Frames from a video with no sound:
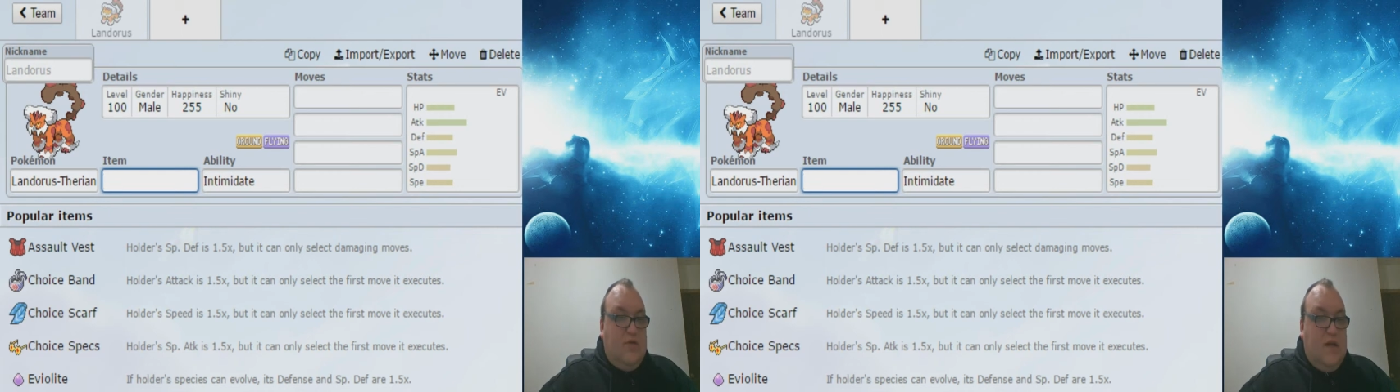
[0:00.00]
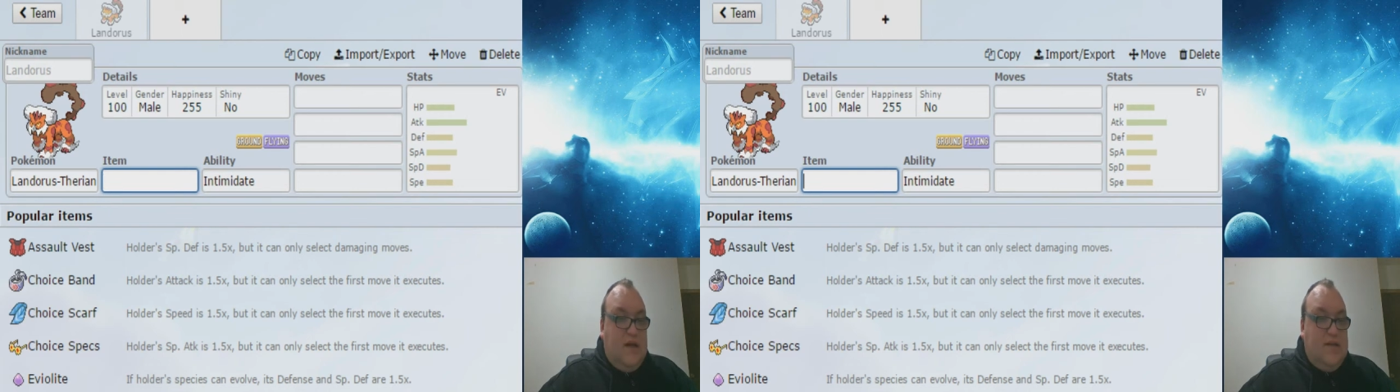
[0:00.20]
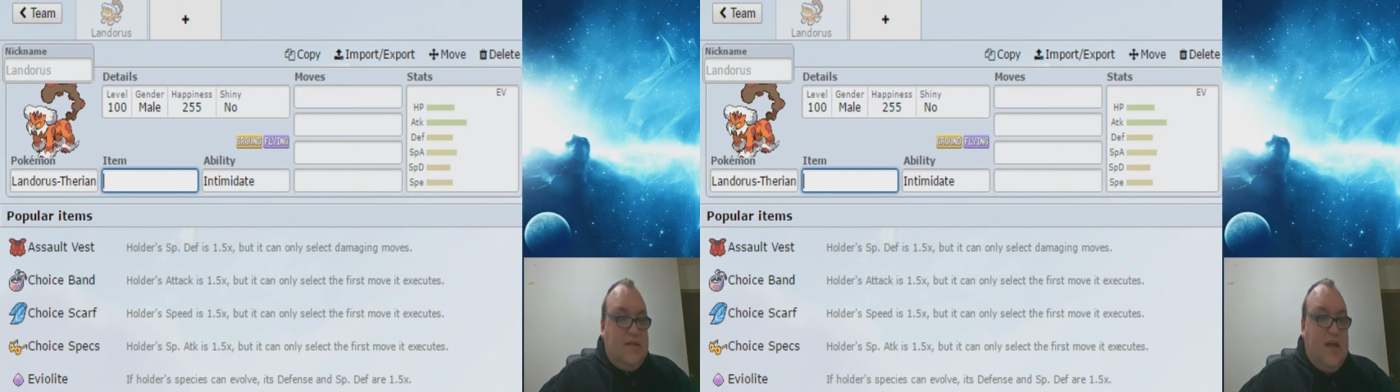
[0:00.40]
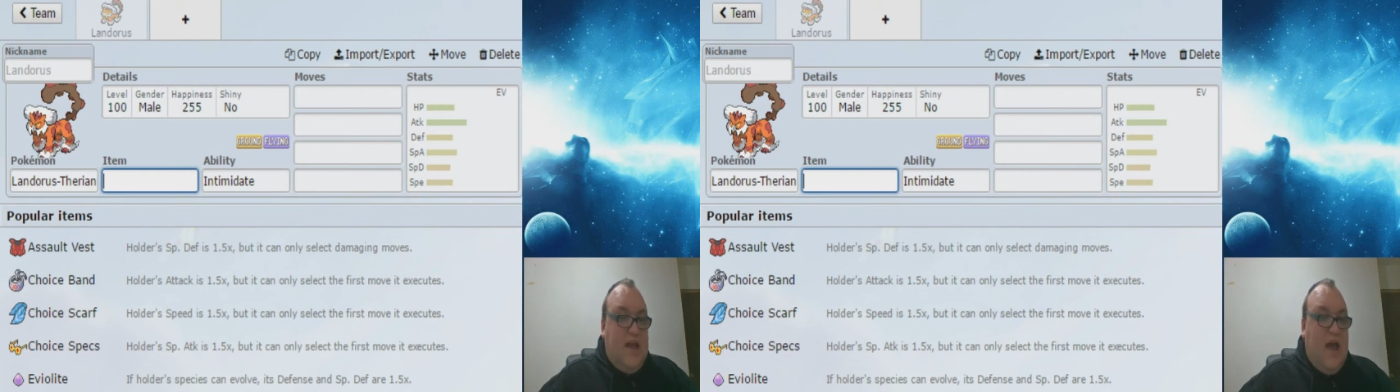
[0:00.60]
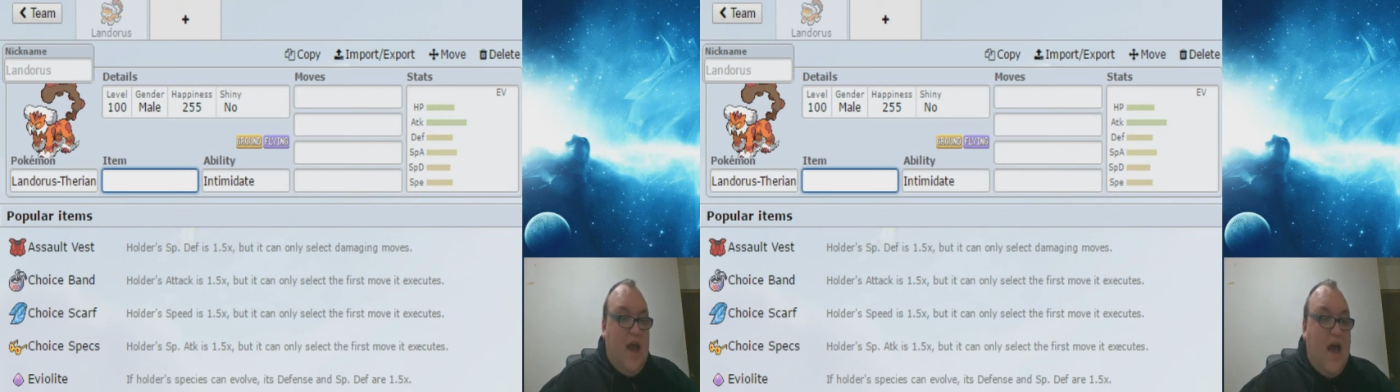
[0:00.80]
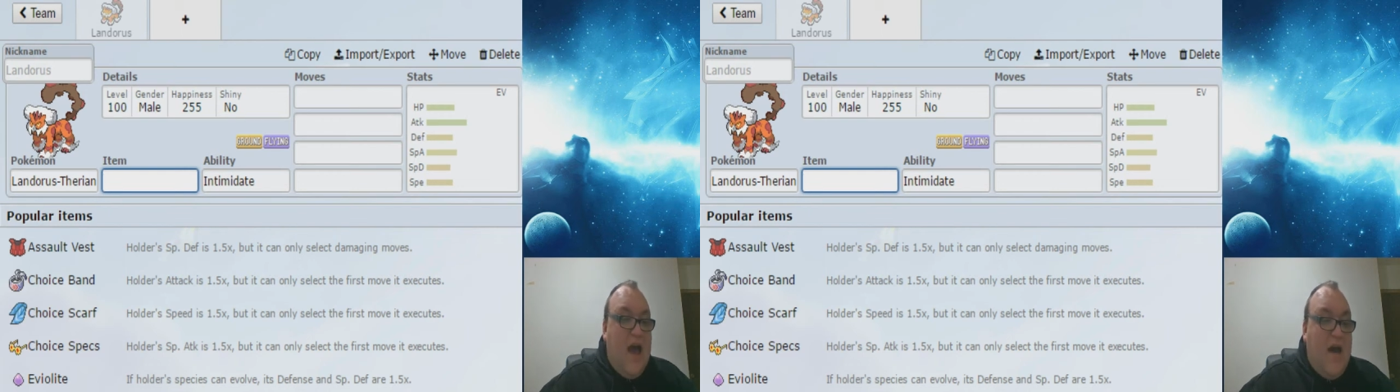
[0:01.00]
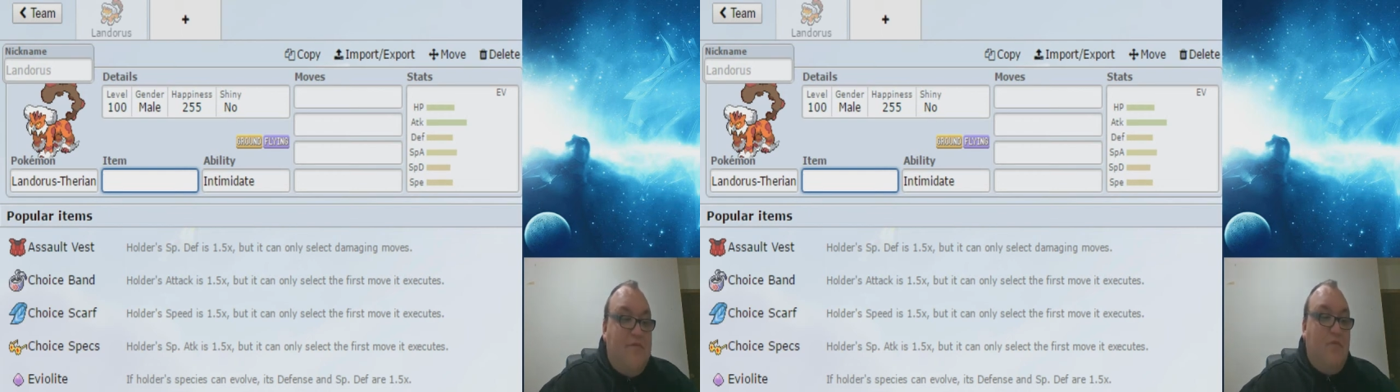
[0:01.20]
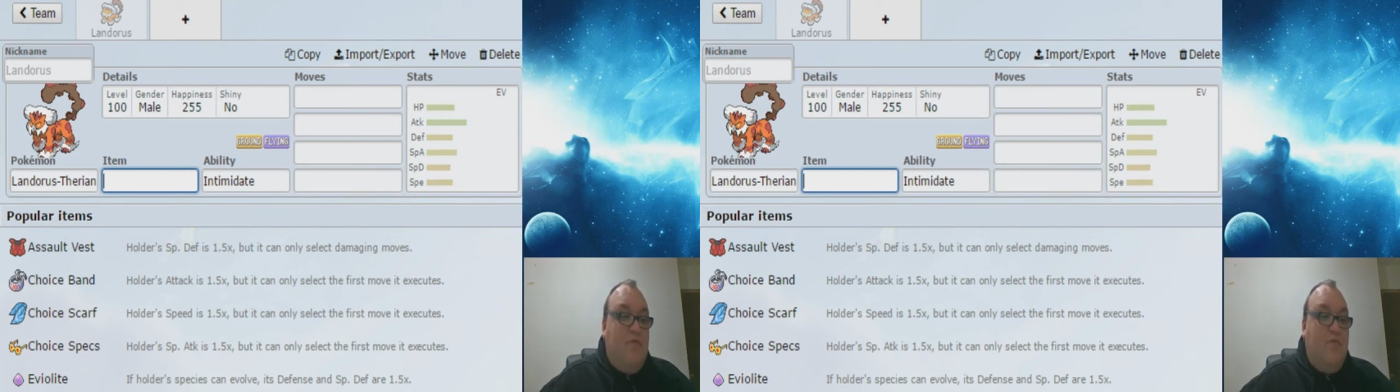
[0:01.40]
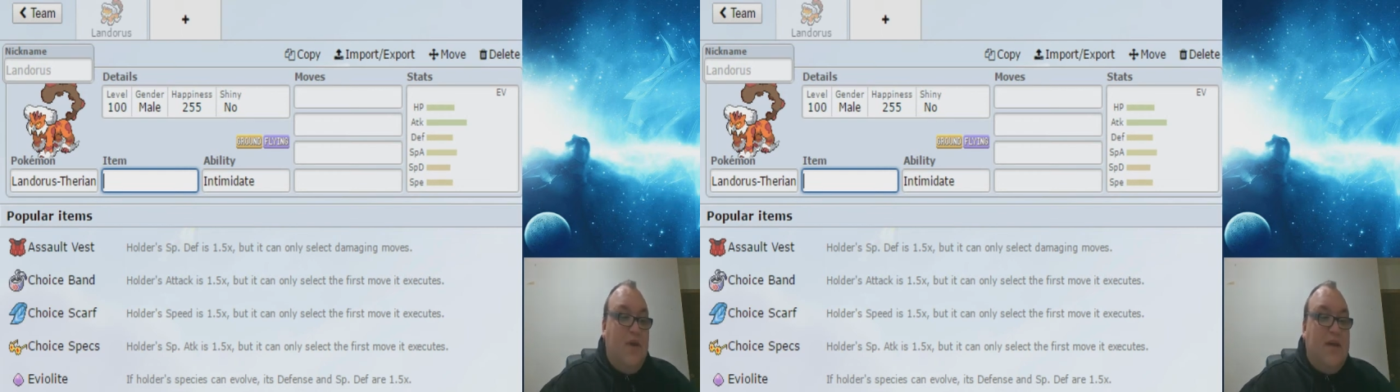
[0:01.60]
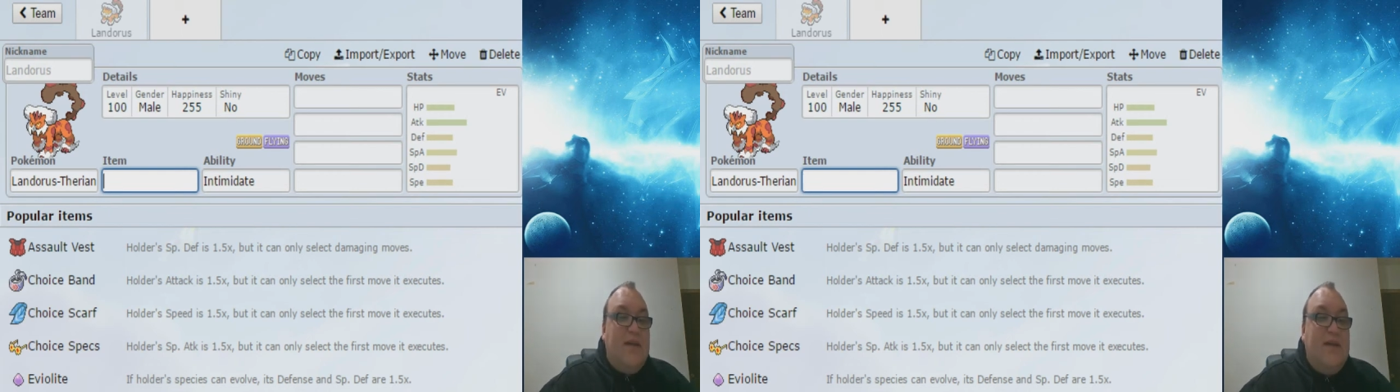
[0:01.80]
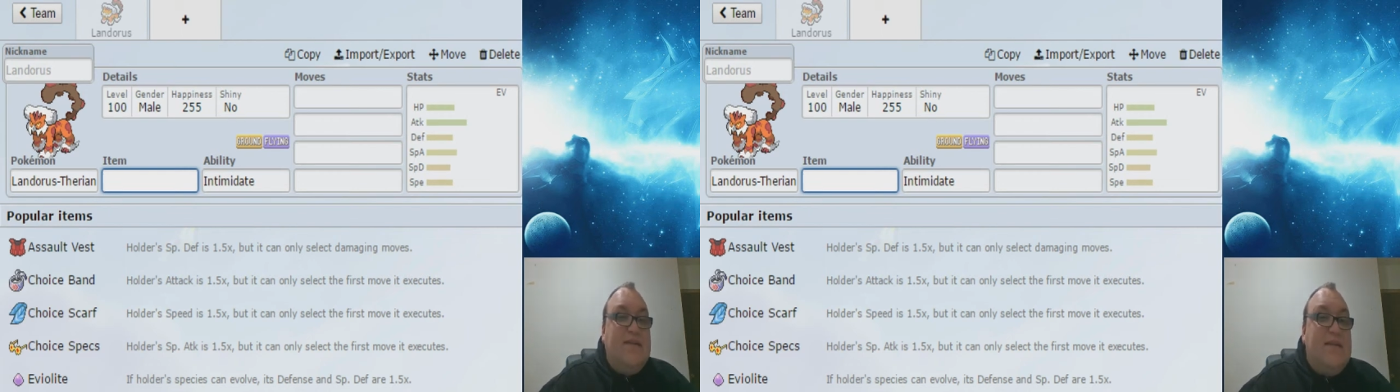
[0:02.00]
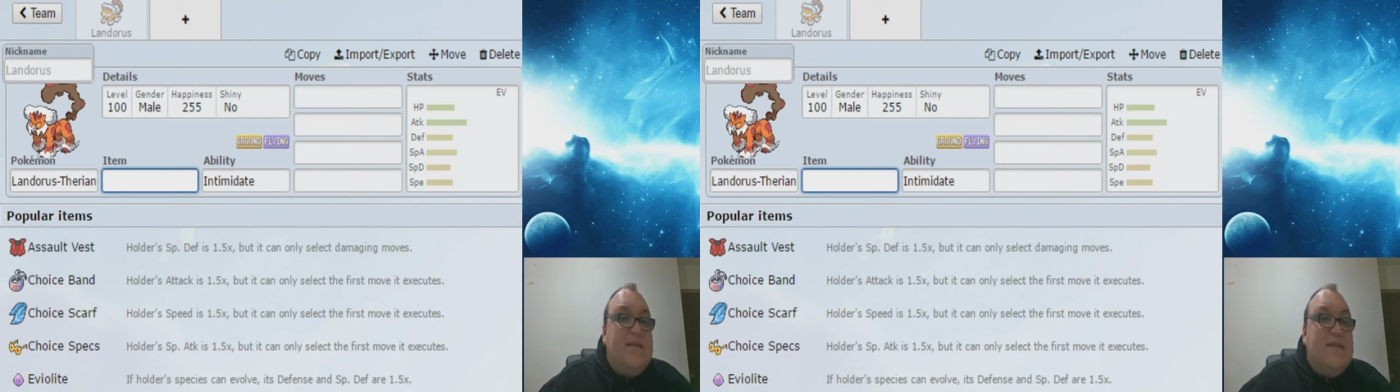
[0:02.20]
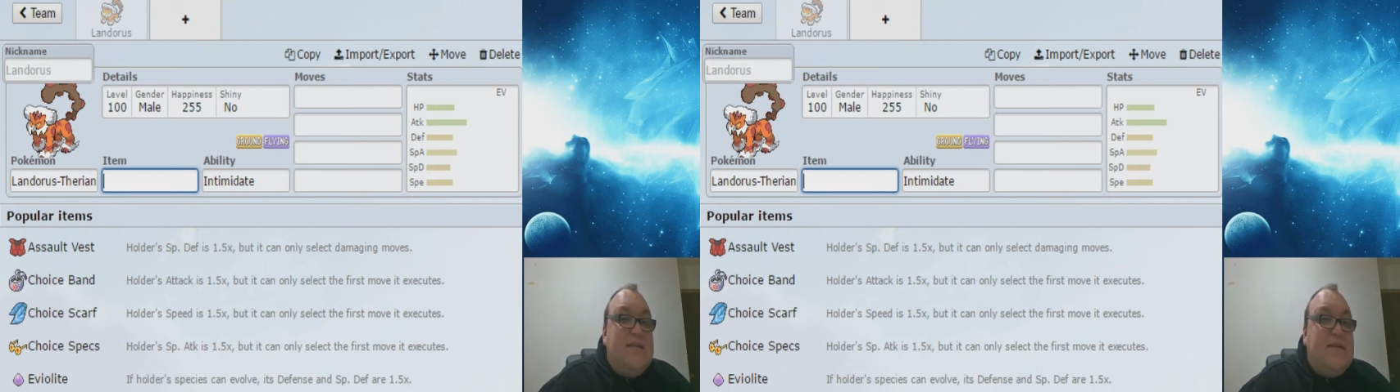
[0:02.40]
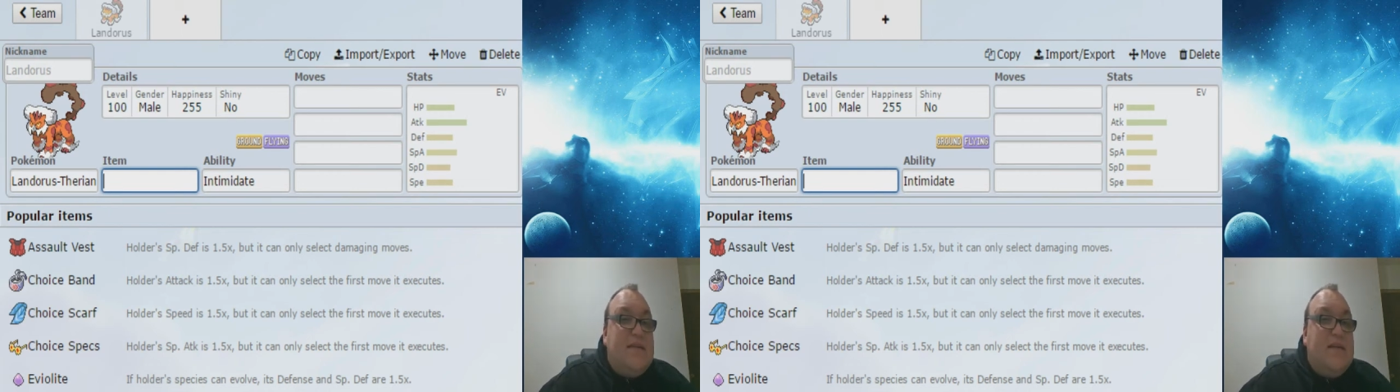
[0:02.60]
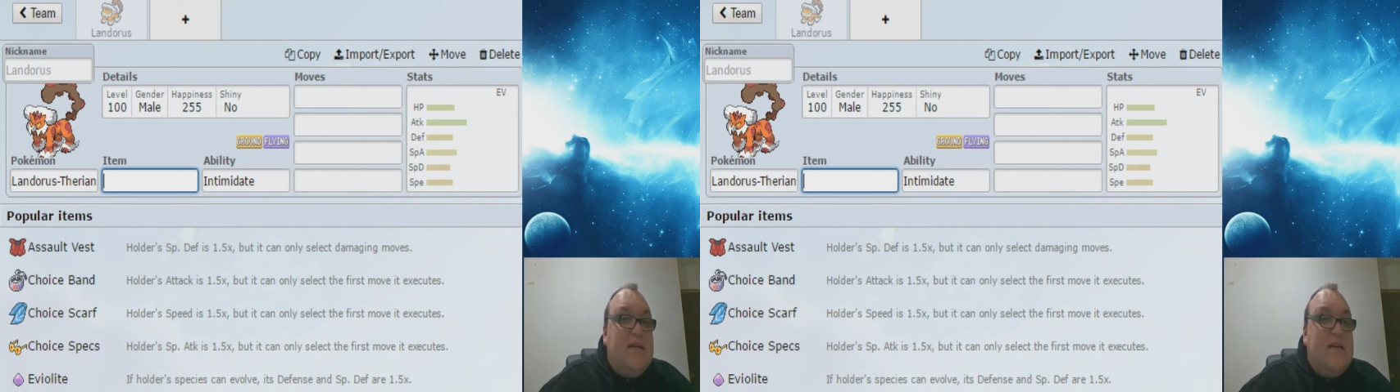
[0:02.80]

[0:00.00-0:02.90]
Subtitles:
does have weaknesses,